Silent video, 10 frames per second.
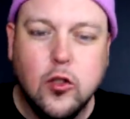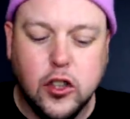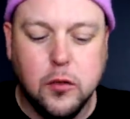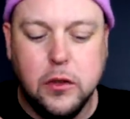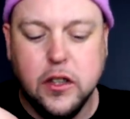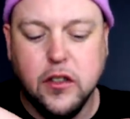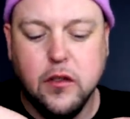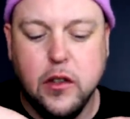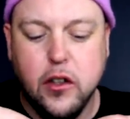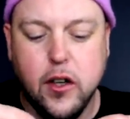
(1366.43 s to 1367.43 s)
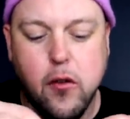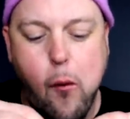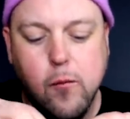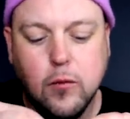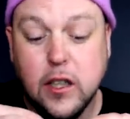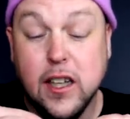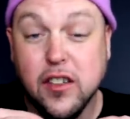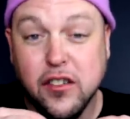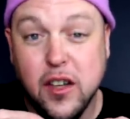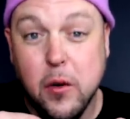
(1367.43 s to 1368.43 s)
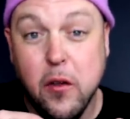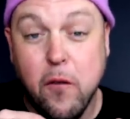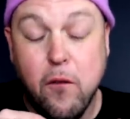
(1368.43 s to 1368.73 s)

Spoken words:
just being a civilian and I get to say whatever the